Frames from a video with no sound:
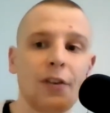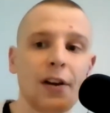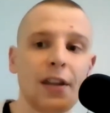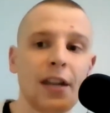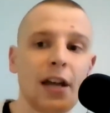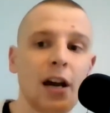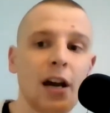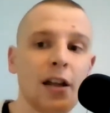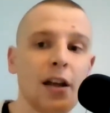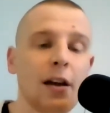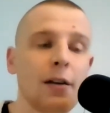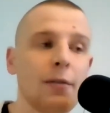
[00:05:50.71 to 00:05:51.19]

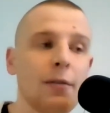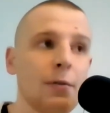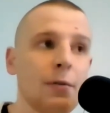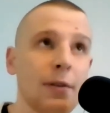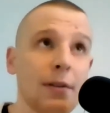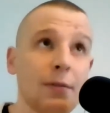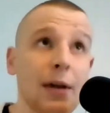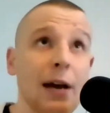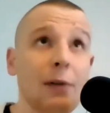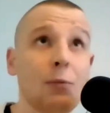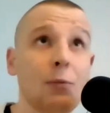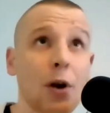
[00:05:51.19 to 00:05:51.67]

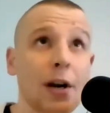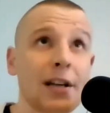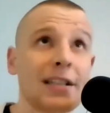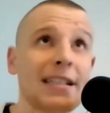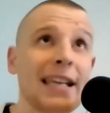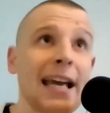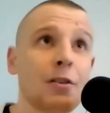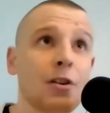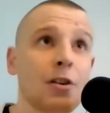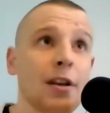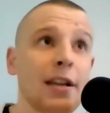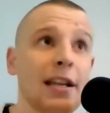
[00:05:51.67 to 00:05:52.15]

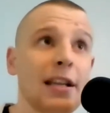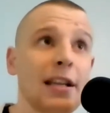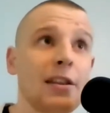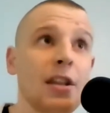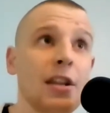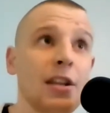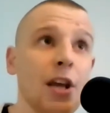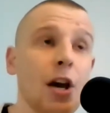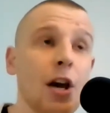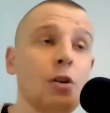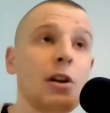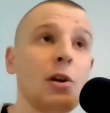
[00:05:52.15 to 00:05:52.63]
I think
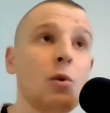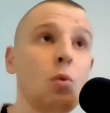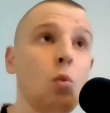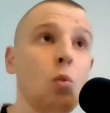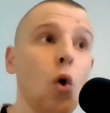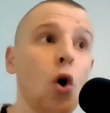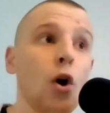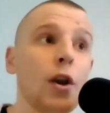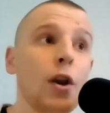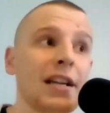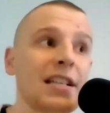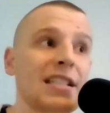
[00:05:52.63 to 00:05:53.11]
the only
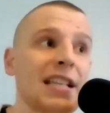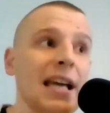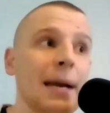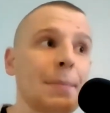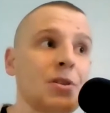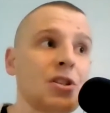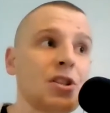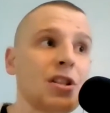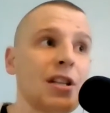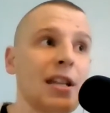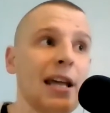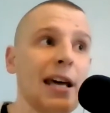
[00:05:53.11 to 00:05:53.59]
one
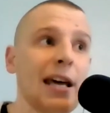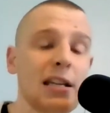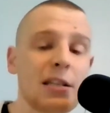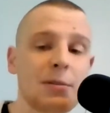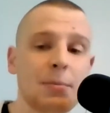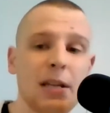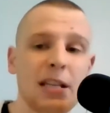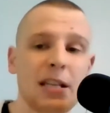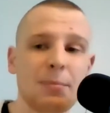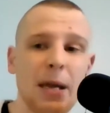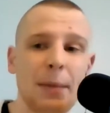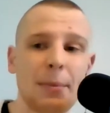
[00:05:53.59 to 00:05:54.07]
exception to that
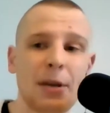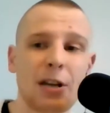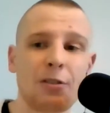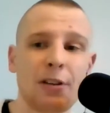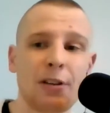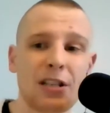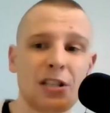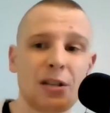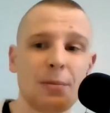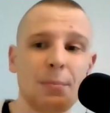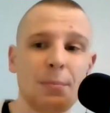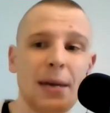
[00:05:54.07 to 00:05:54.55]
is maybe
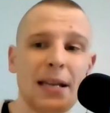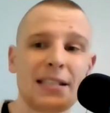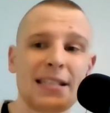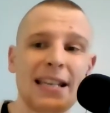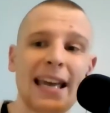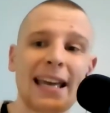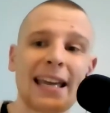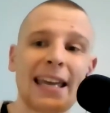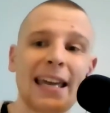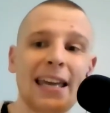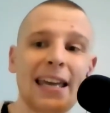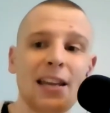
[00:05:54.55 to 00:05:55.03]
Christian
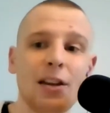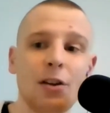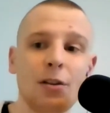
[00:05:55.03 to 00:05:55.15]
Benteke,